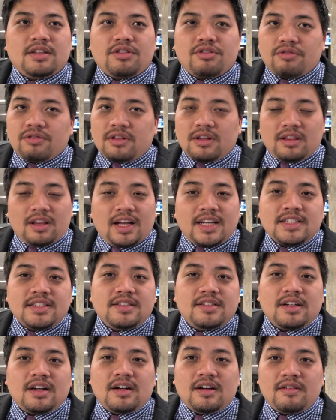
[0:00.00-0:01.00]
Through the
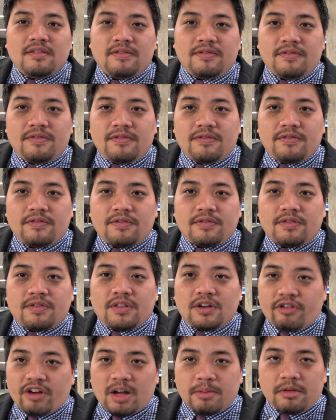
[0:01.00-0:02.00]
lens of
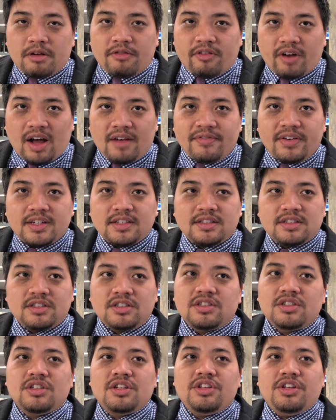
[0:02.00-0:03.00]
the grammar of
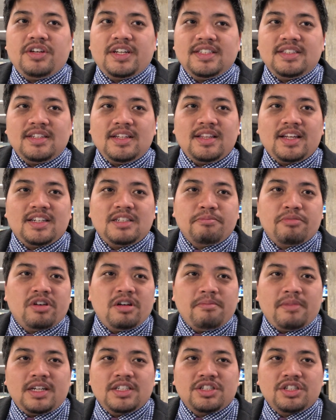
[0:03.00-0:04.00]
graphics, you can see that it's
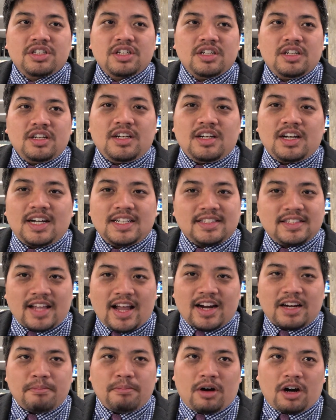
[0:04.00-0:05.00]
pretty much a
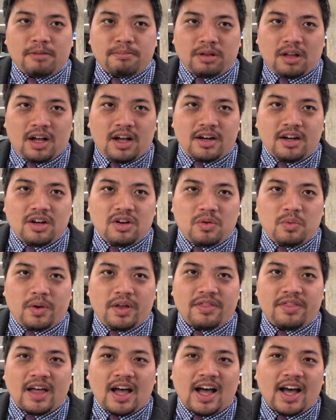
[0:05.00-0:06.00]
stacked bar plot
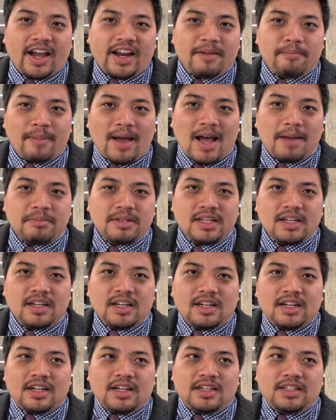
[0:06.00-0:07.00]
with the height mapped
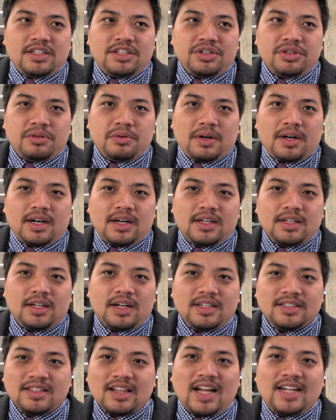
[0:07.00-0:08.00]
to
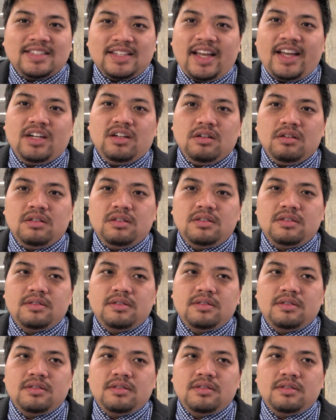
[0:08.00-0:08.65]
a slice angle.